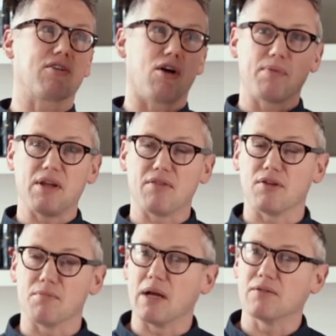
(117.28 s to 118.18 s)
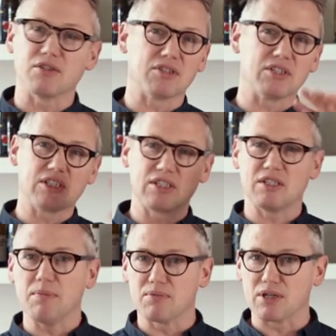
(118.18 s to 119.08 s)
Carpathian Mountains. It's
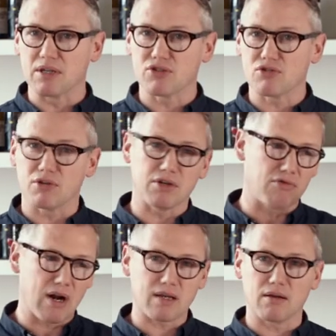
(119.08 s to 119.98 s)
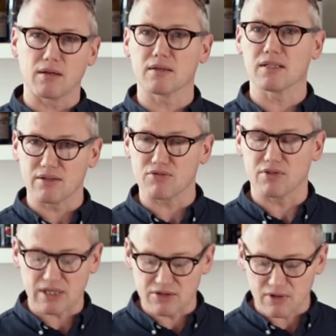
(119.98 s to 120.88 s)
steeped in history, Dracula, etc.,
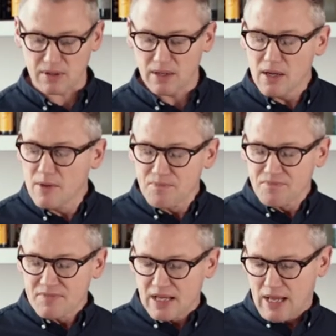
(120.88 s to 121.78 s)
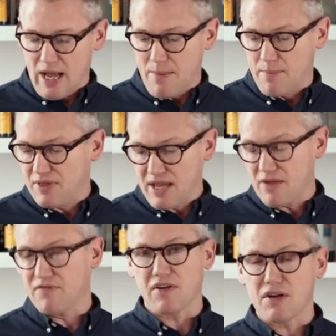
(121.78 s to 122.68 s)
etc. But they
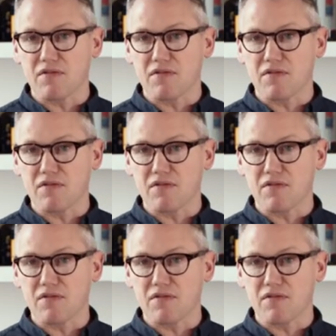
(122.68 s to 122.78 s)
have very,